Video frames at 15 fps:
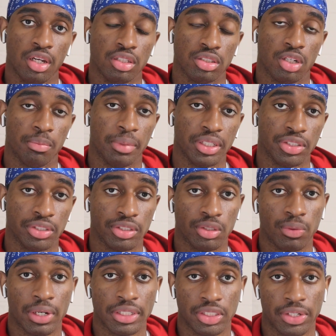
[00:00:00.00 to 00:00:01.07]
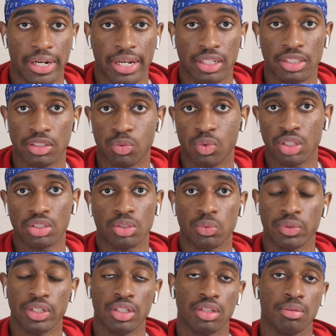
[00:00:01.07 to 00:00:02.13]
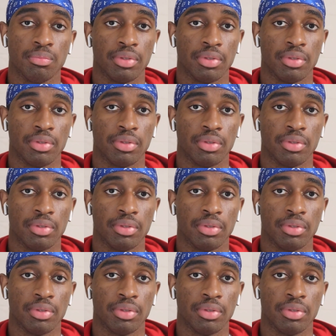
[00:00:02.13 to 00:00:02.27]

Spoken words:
so make sure you wash your hair at least once a week,